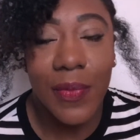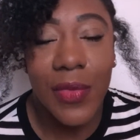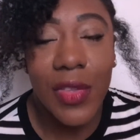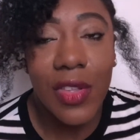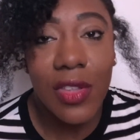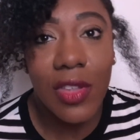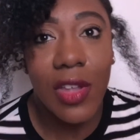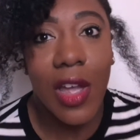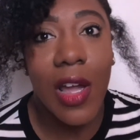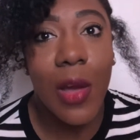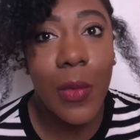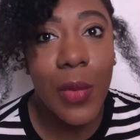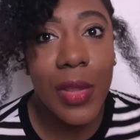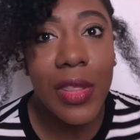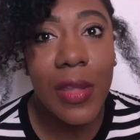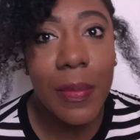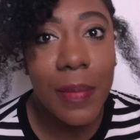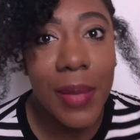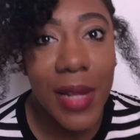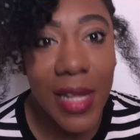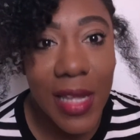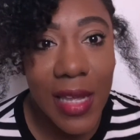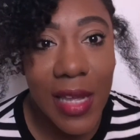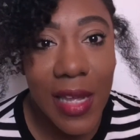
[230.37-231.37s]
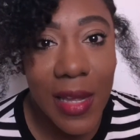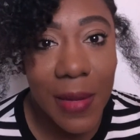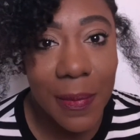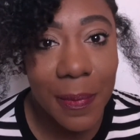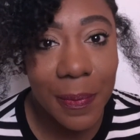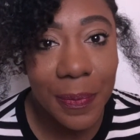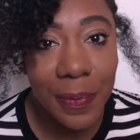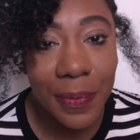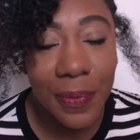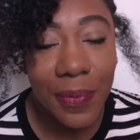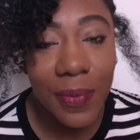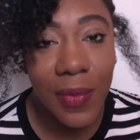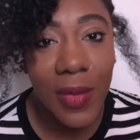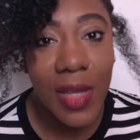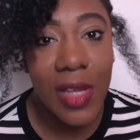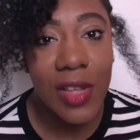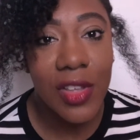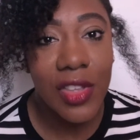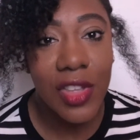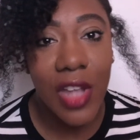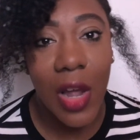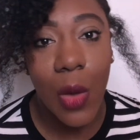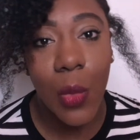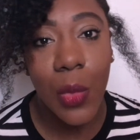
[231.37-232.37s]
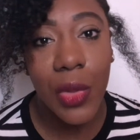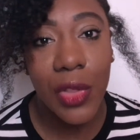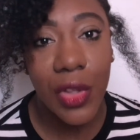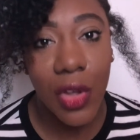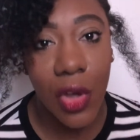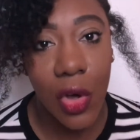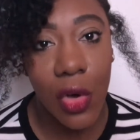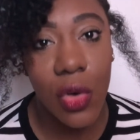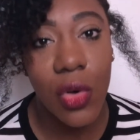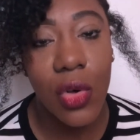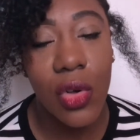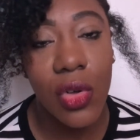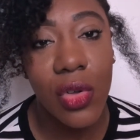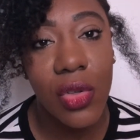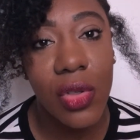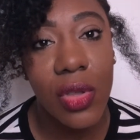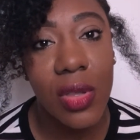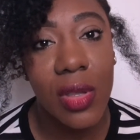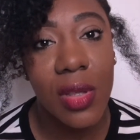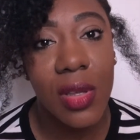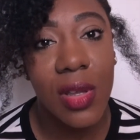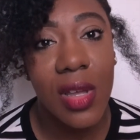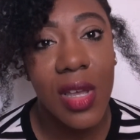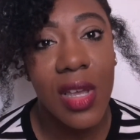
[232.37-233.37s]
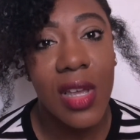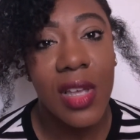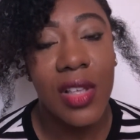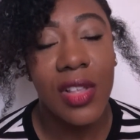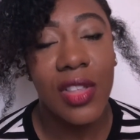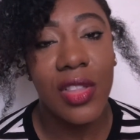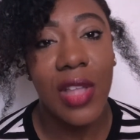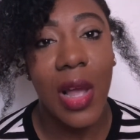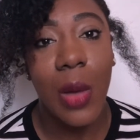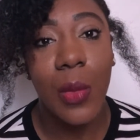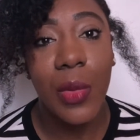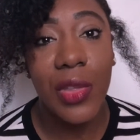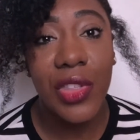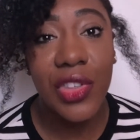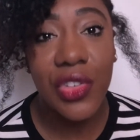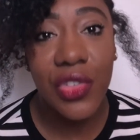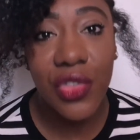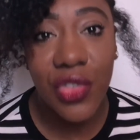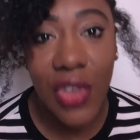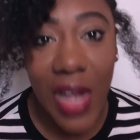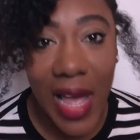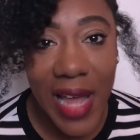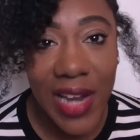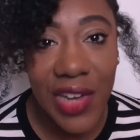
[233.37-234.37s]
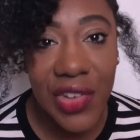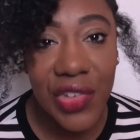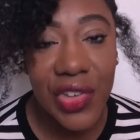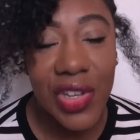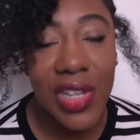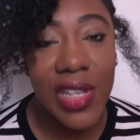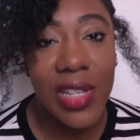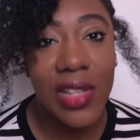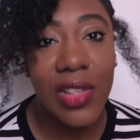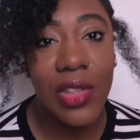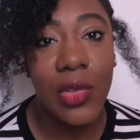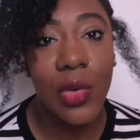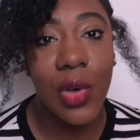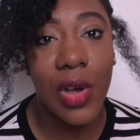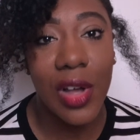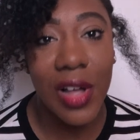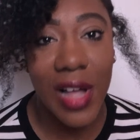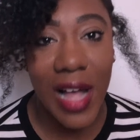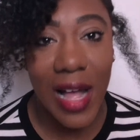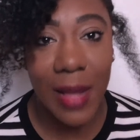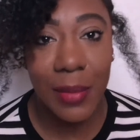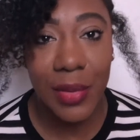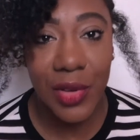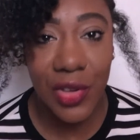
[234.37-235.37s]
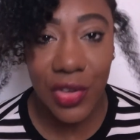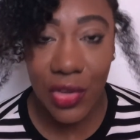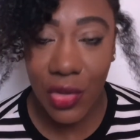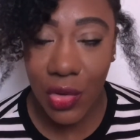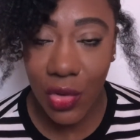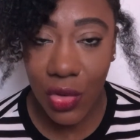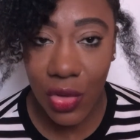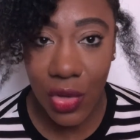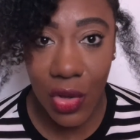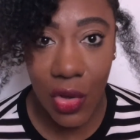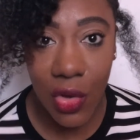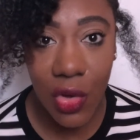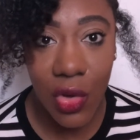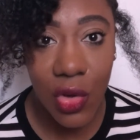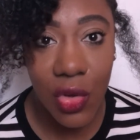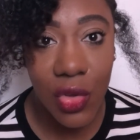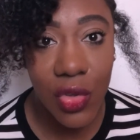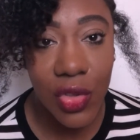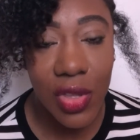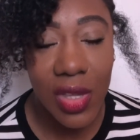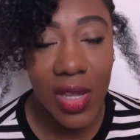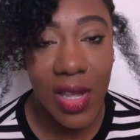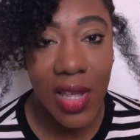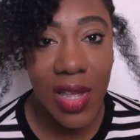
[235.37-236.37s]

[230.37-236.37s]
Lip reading: Start with a plan, start with goals, start with strategies to accomplish those goals,